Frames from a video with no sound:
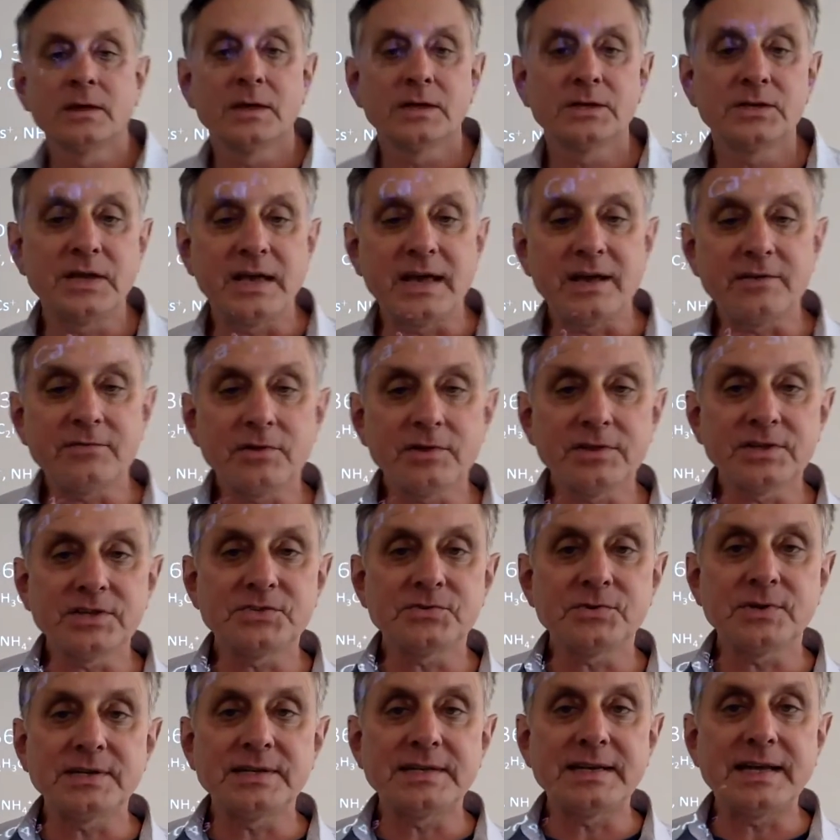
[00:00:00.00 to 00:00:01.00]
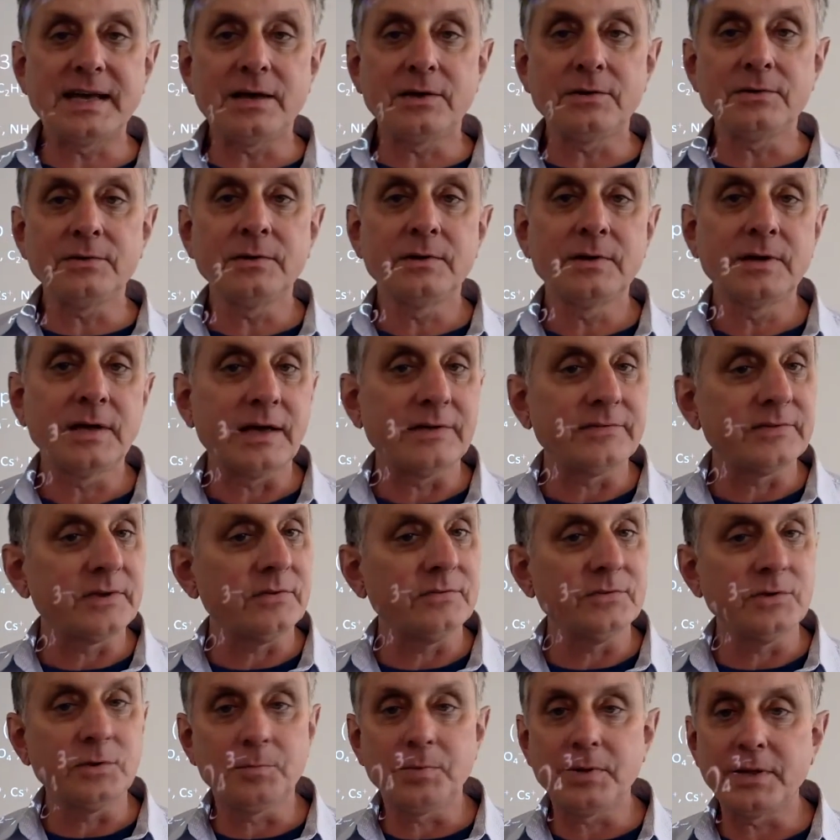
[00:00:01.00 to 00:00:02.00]
If you have all these written down, I've
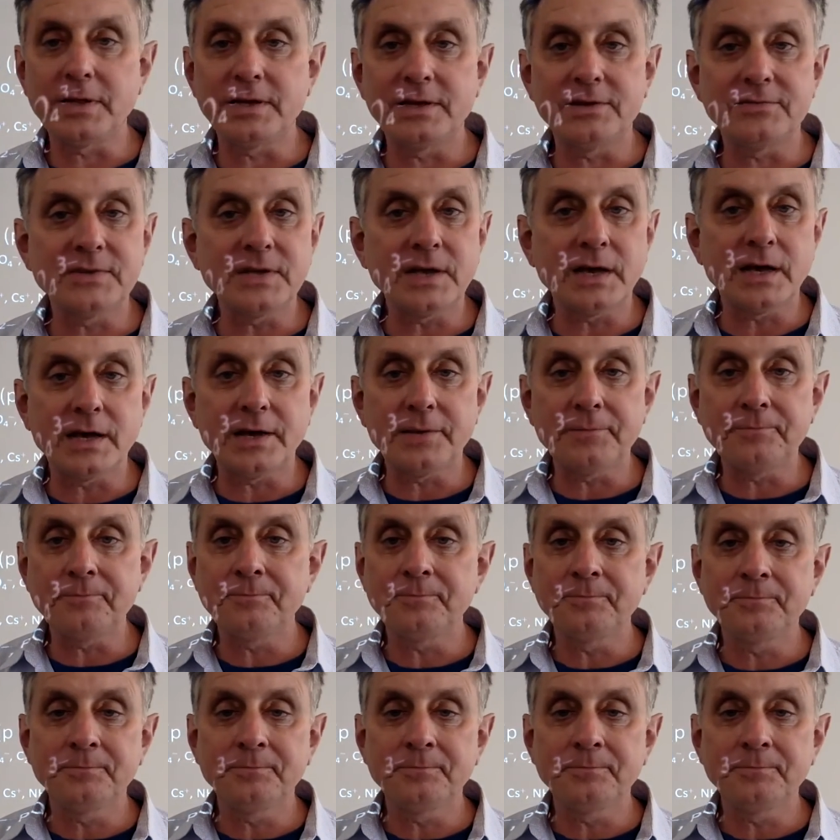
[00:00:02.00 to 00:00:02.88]
given you plenty of time.